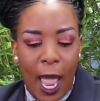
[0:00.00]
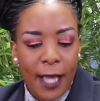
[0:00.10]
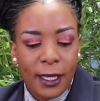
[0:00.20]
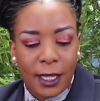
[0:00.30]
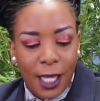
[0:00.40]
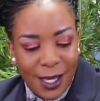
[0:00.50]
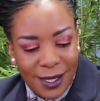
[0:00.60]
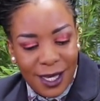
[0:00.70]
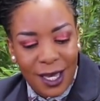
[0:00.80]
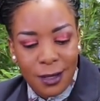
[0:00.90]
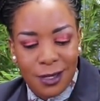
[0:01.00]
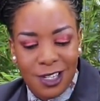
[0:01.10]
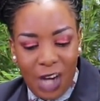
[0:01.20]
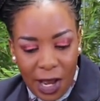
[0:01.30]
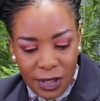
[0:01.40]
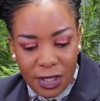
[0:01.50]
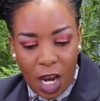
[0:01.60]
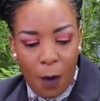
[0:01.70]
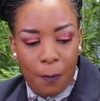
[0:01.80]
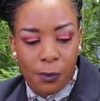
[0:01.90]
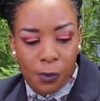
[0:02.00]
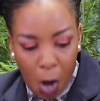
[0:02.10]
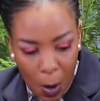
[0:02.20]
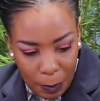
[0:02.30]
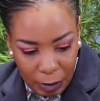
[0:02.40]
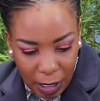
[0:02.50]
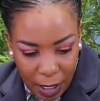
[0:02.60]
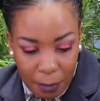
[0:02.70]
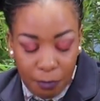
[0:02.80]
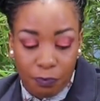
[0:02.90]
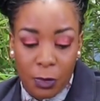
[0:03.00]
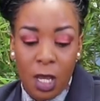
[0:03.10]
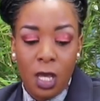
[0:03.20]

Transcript: And this is just a problem.